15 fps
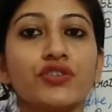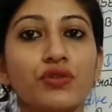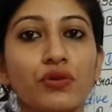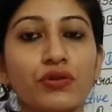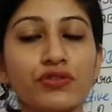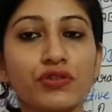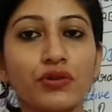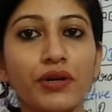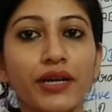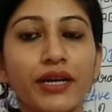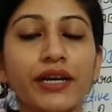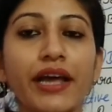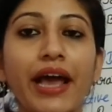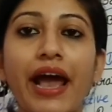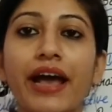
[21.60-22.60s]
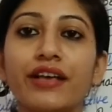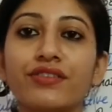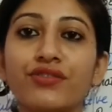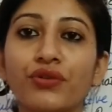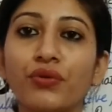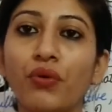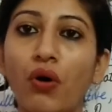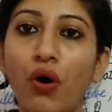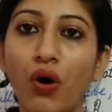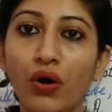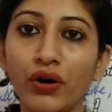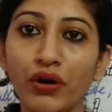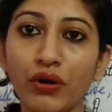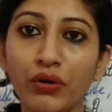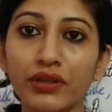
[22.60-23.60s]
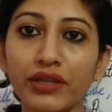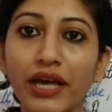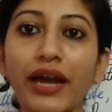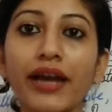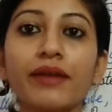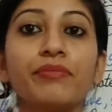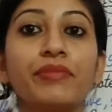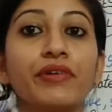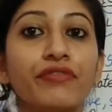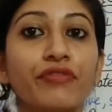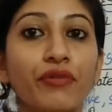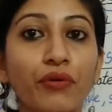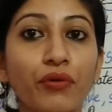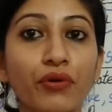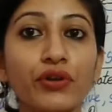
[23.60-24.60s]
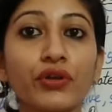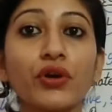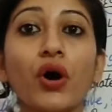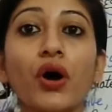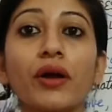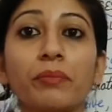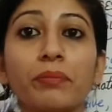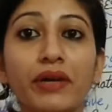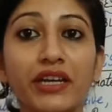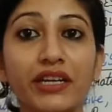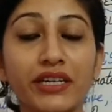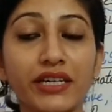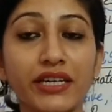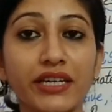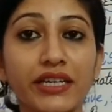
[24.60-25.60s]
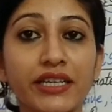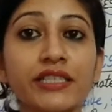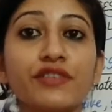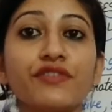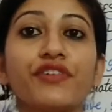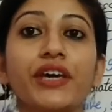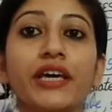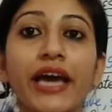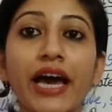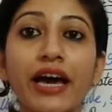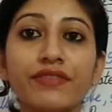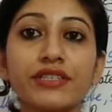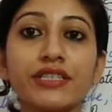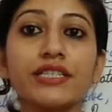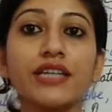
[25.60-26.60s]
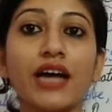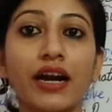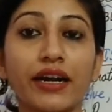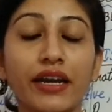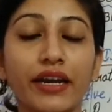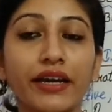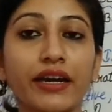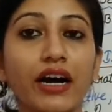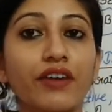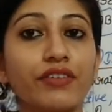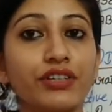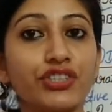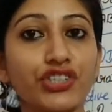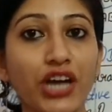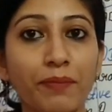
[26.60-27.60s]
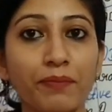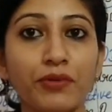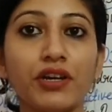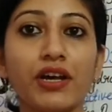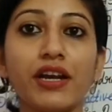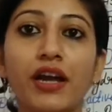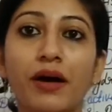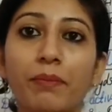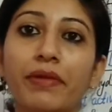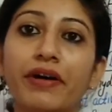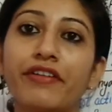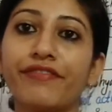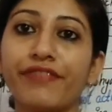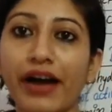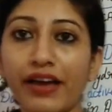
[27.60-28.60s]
So student, as you all know that before your PTs, we have started our chapter number